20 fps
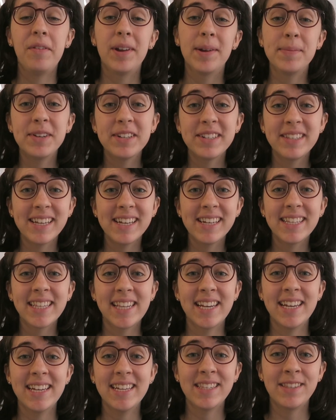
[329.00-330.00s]
Number 6
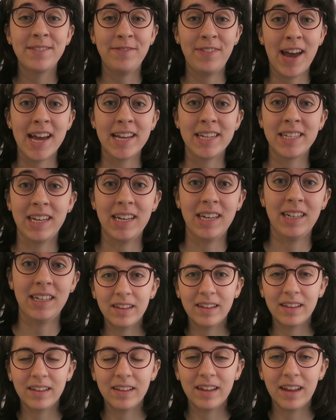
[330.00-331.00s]
is
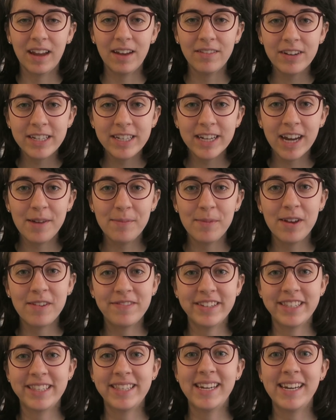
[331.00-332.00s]
fashion. Every time
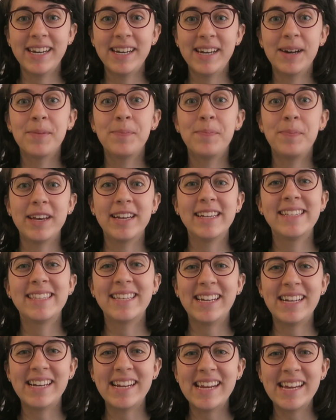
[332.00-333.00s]
I visited a big
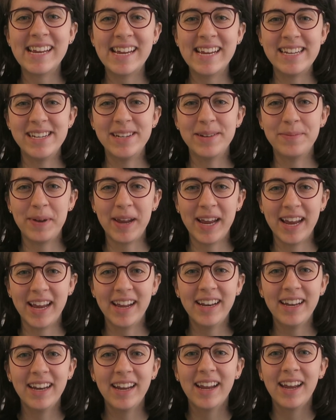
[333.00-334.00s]
city in
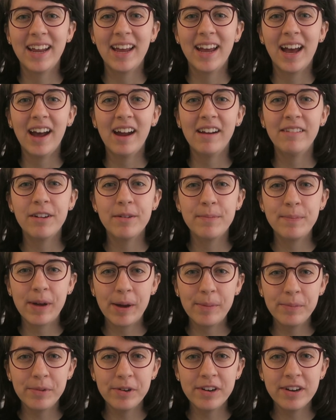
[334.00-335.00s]
Japan, I
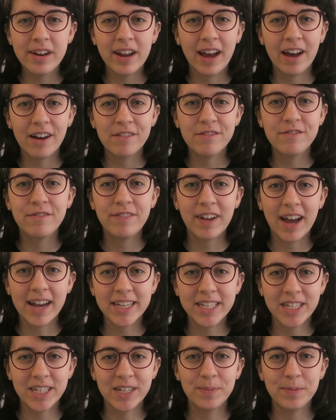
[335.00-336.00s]
remembered how
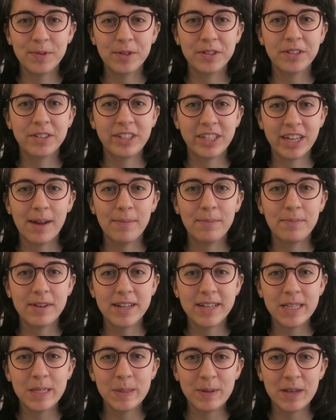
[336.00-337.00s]
fashionable
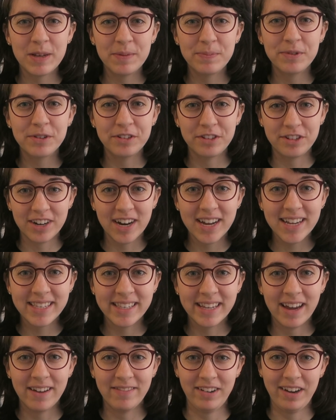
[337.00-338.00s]
Japanese people
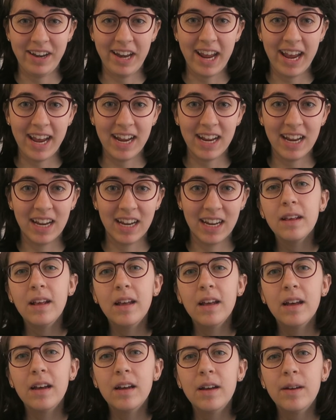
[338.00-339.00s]
dress every day.
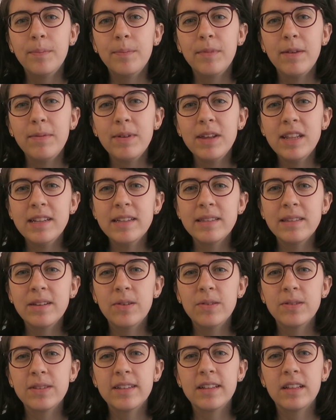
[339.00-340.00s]
Maybe this
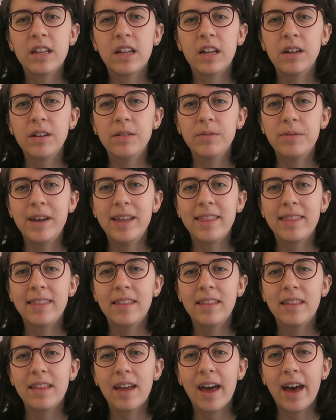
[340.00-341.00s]
goes along with
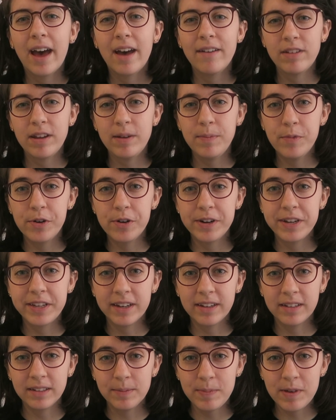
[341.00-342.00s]
having more
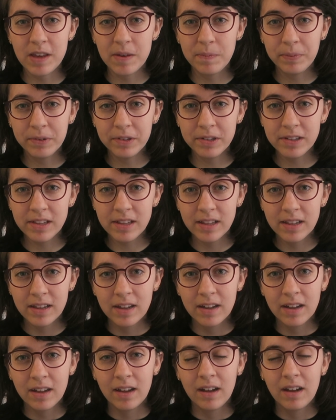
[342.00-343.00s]
young people,
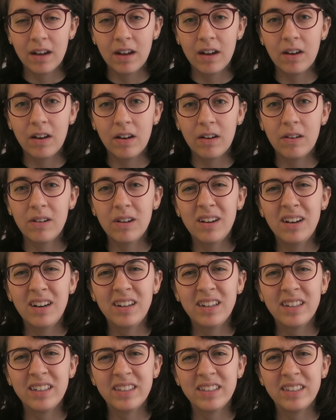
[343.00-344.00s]

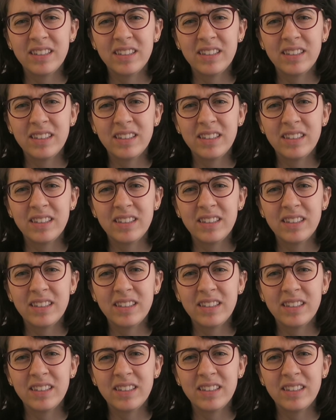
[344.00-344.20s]
or